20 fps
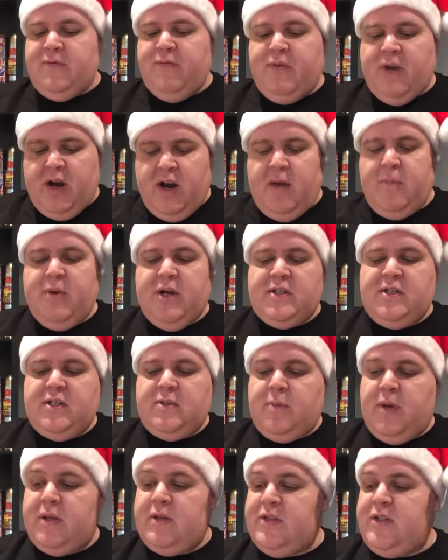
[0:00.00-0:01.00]
Very impressed
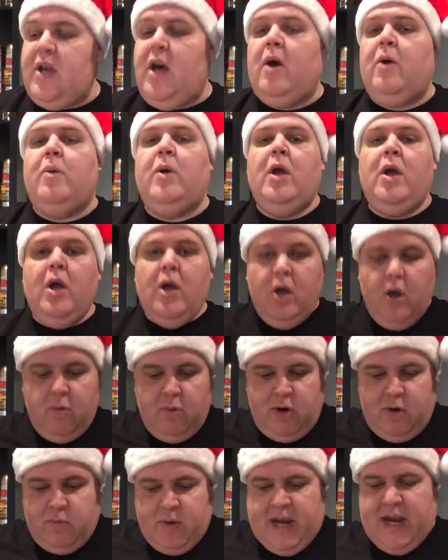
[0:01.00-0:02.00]
this month. So
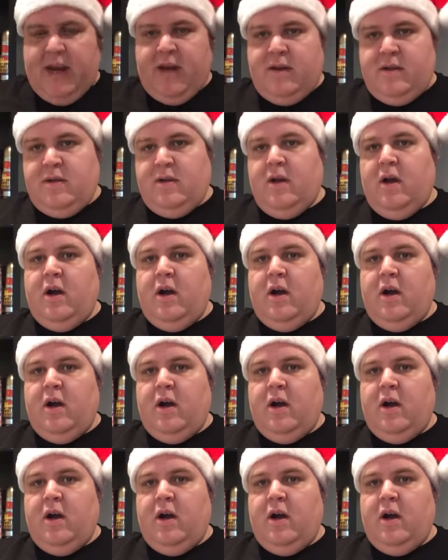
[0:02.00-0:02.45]
we rate